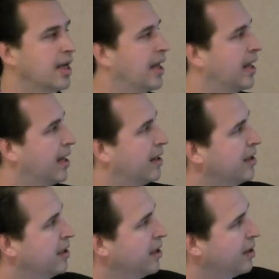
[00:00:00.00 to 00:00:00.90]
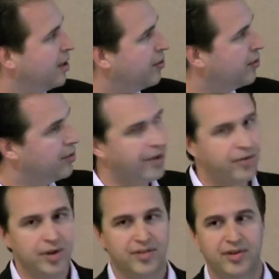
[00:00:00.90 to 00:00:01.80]
And you know, they're
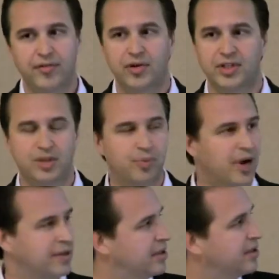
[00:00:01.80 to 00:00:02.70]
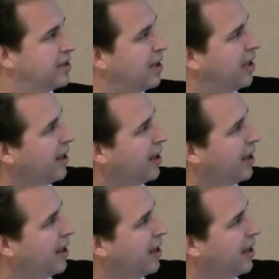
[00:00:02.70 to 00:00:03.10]
never, it's never an easy process,